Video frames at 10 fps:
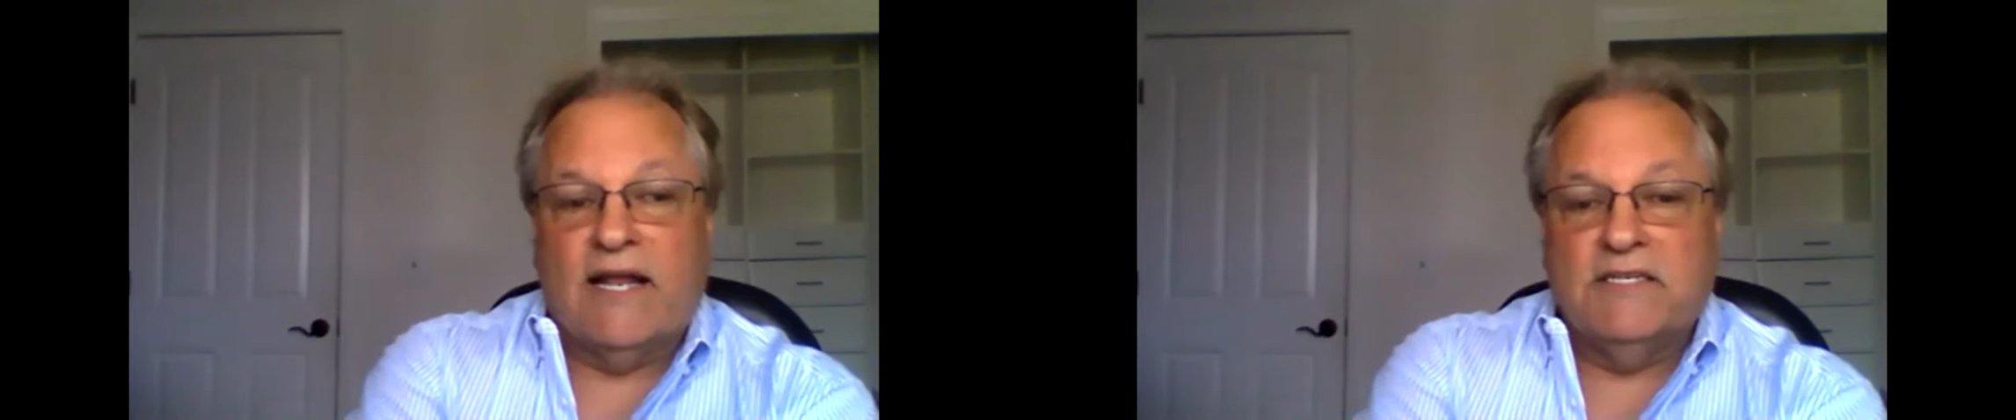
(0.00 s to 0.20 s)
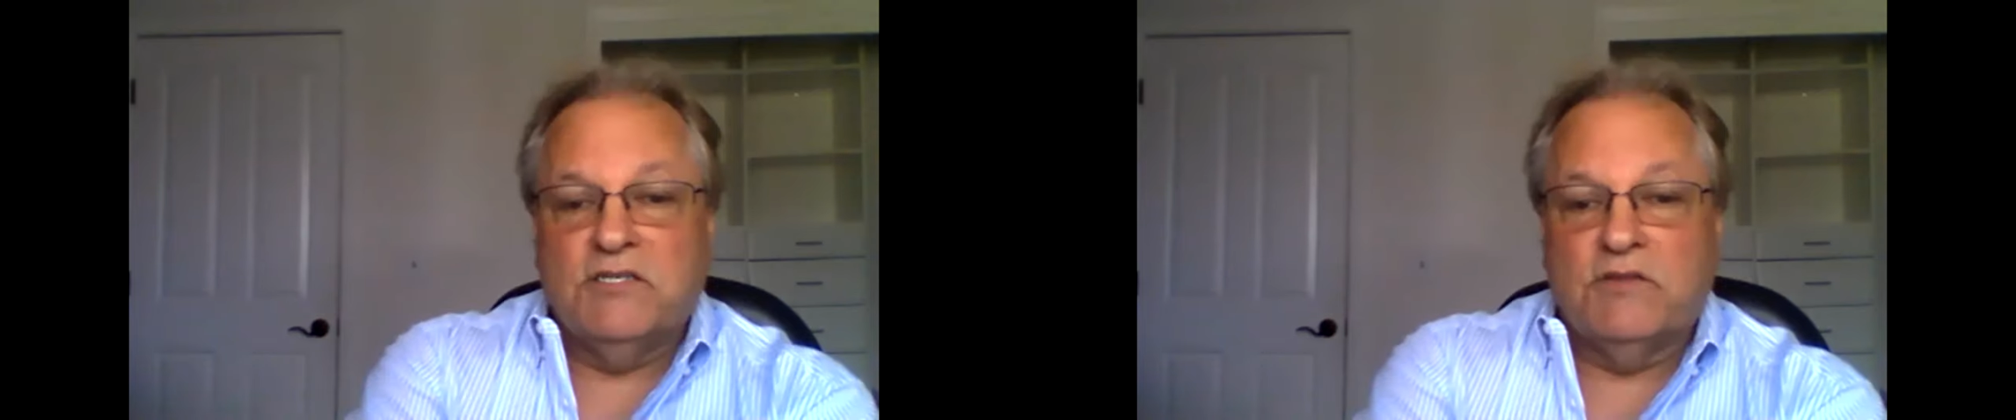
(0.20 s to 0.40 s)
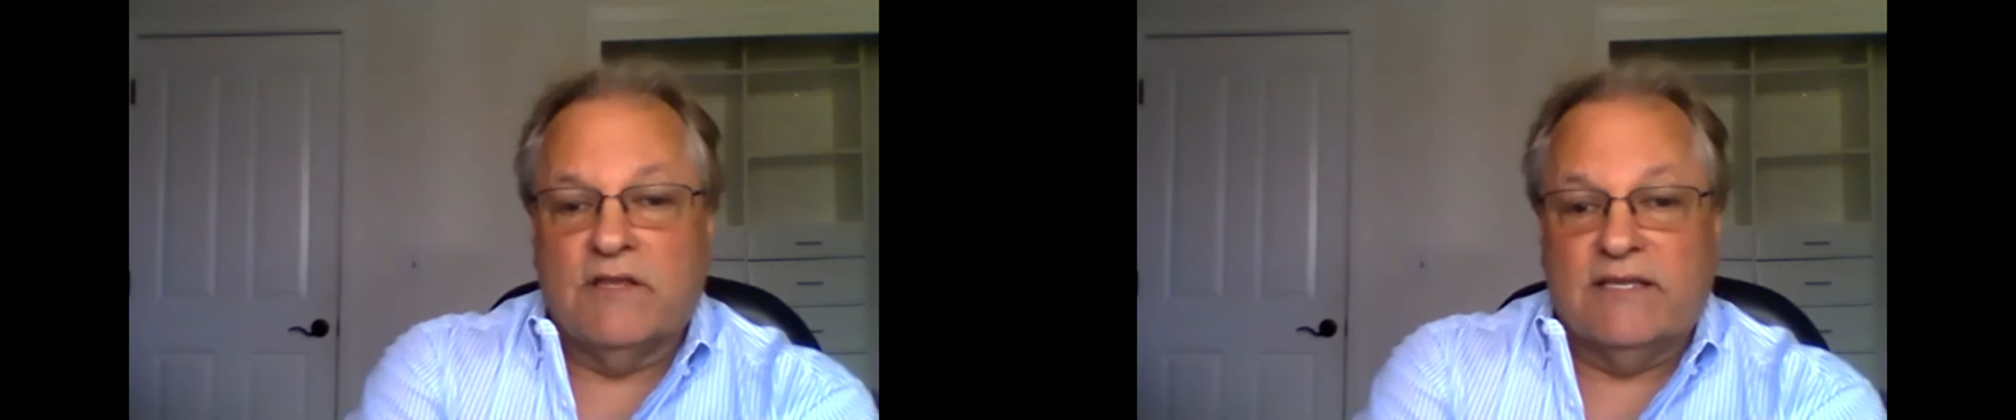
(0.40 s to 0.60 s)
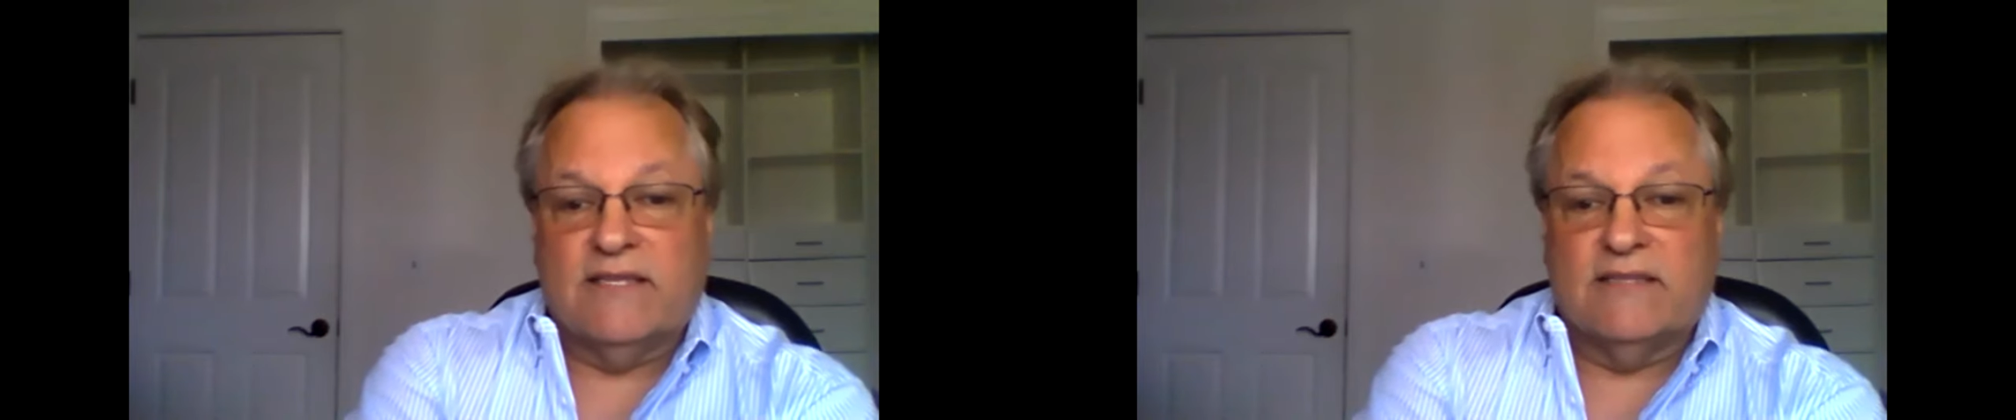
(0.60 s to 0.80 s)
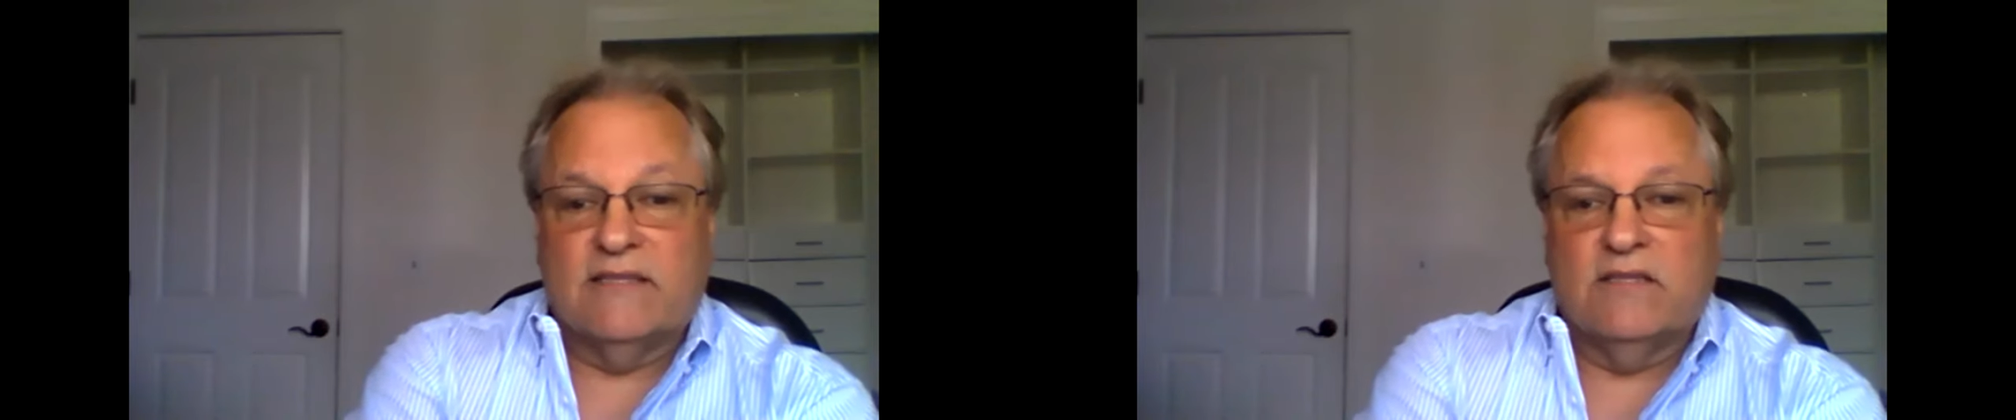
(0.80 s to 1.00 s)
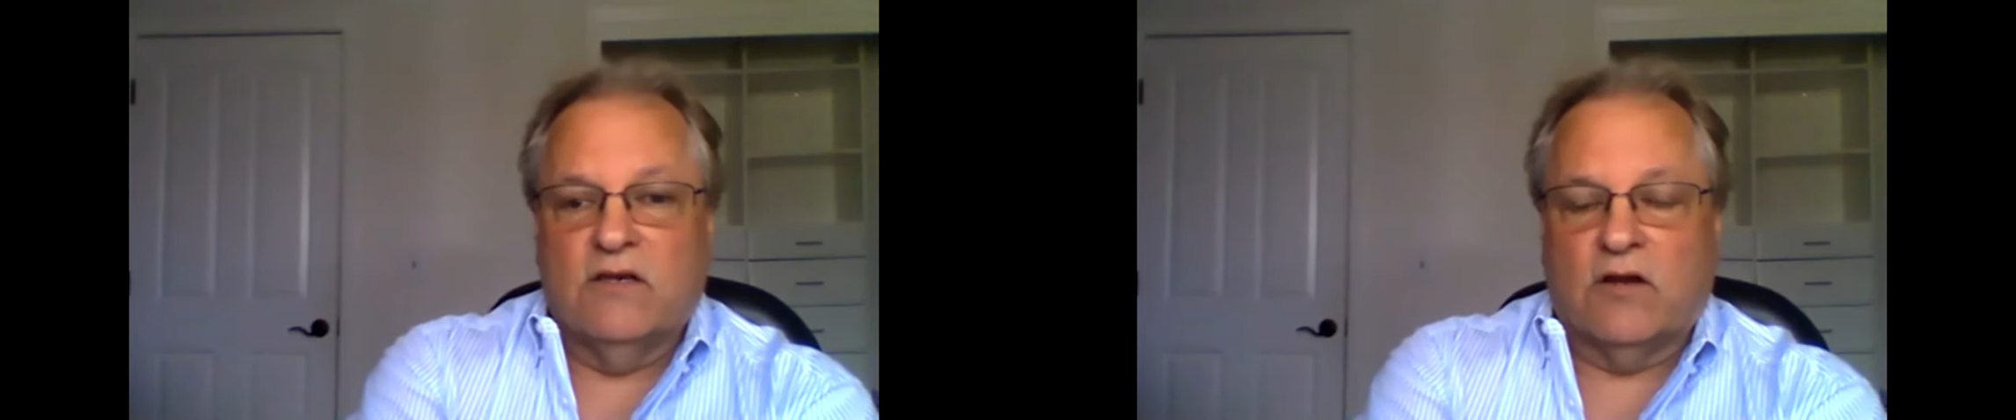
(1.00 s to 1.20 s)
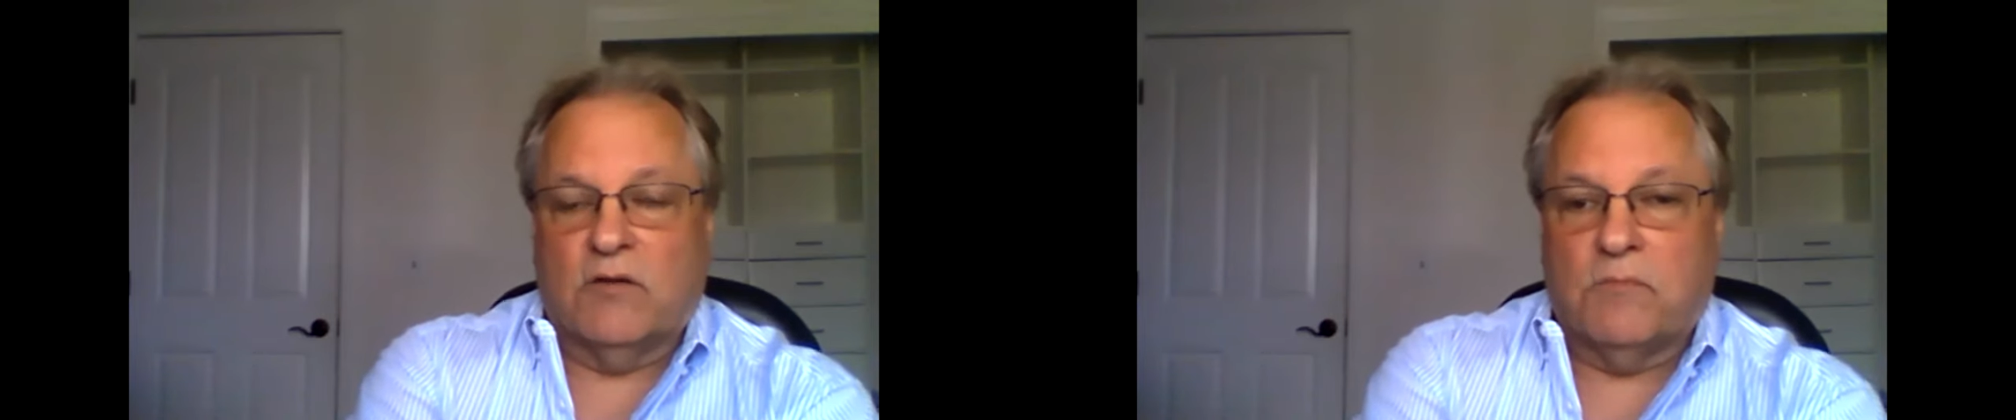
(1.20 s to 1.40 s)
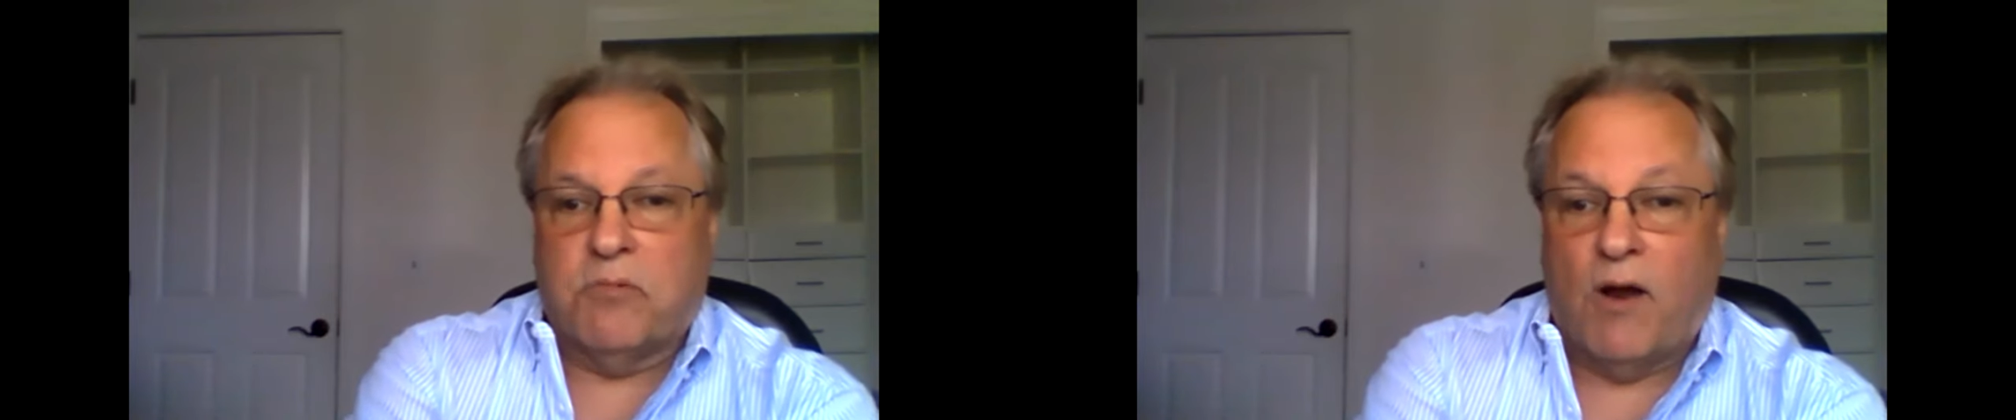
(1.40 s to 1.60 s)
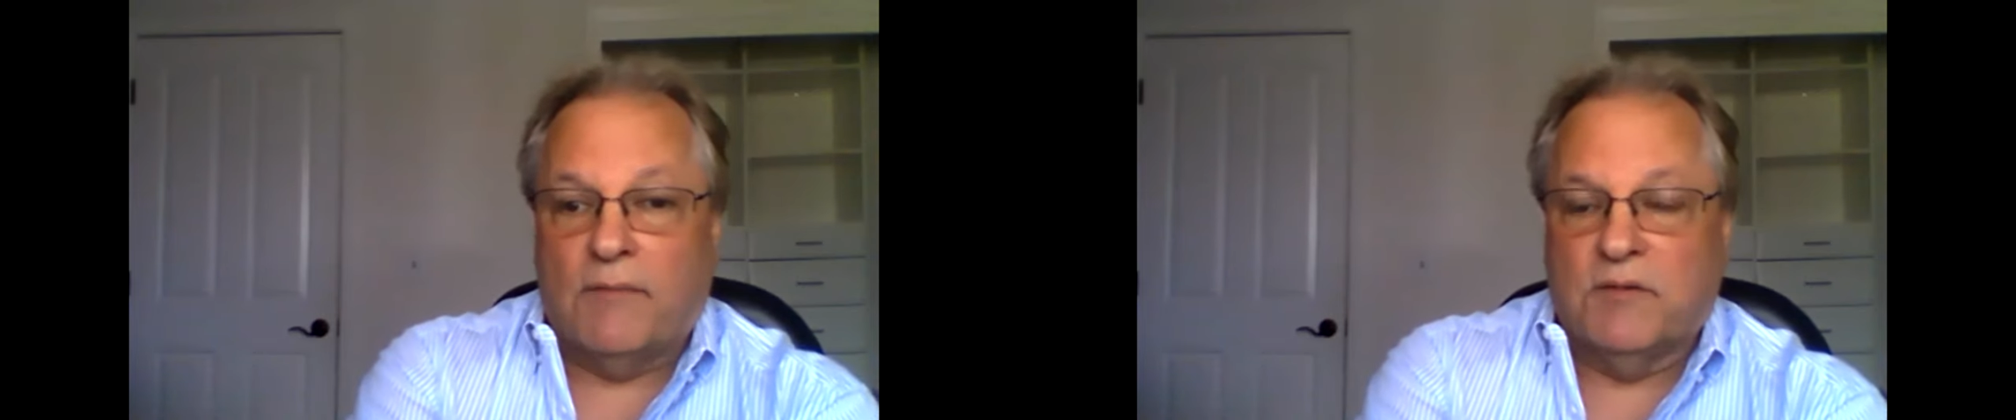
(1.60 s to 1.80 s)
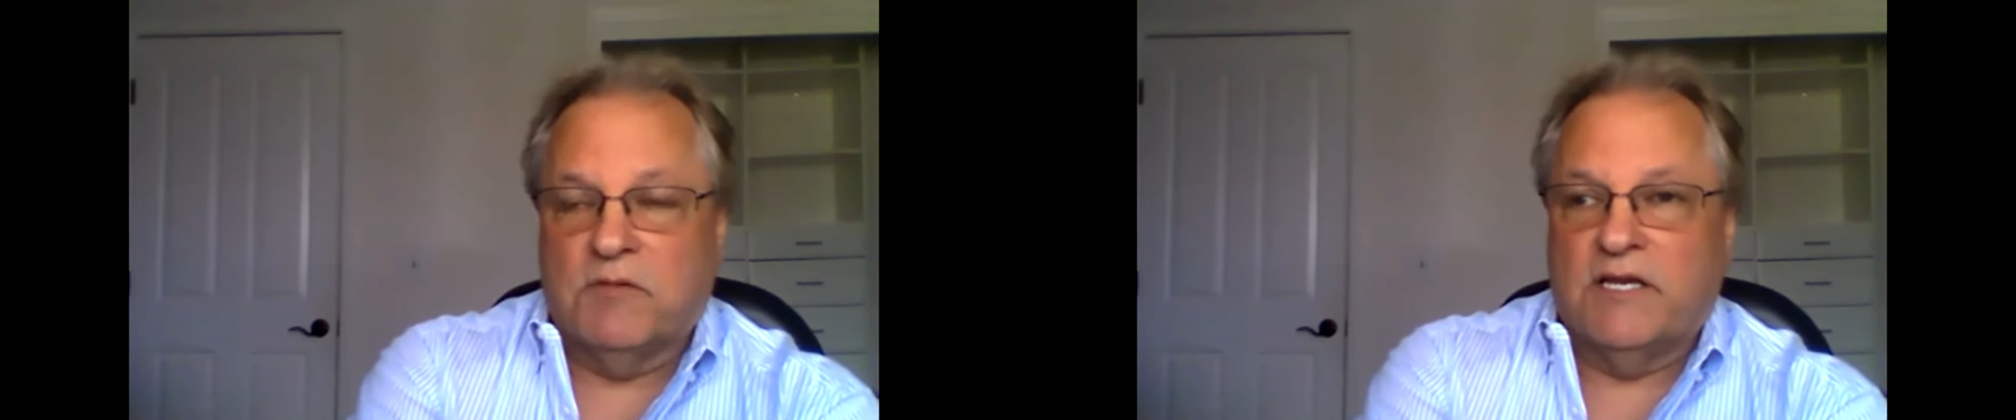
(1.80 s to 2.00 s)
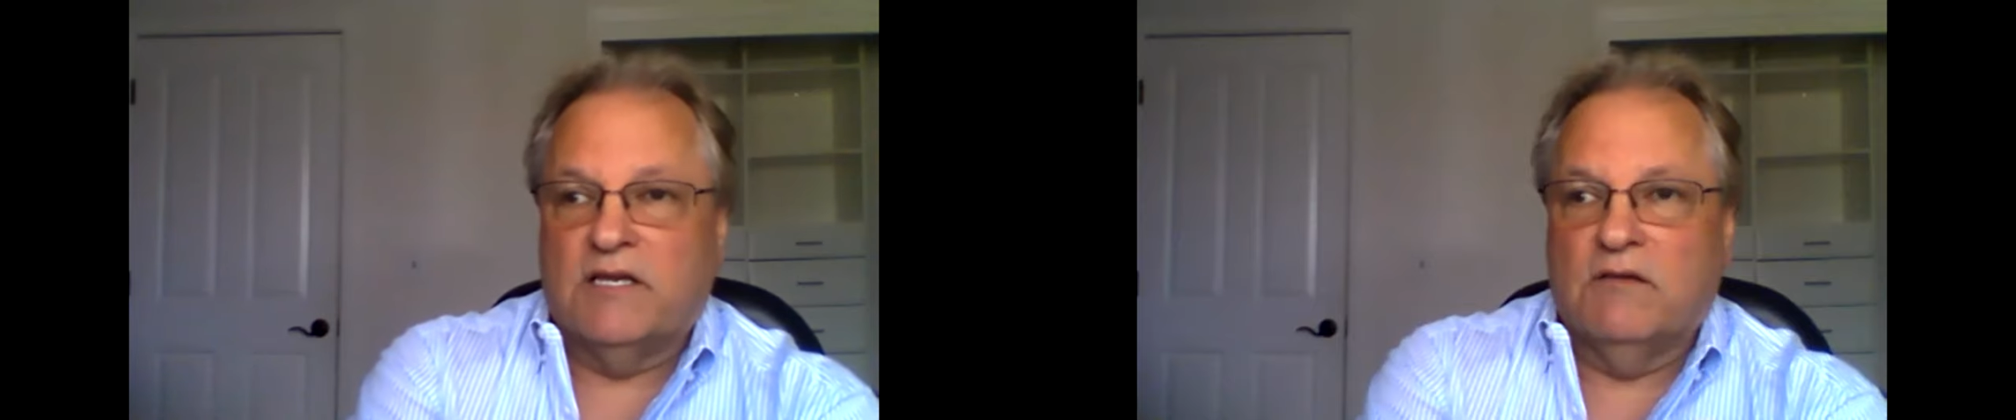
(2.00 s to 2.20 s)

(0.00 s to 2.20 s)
And I do think that there probably,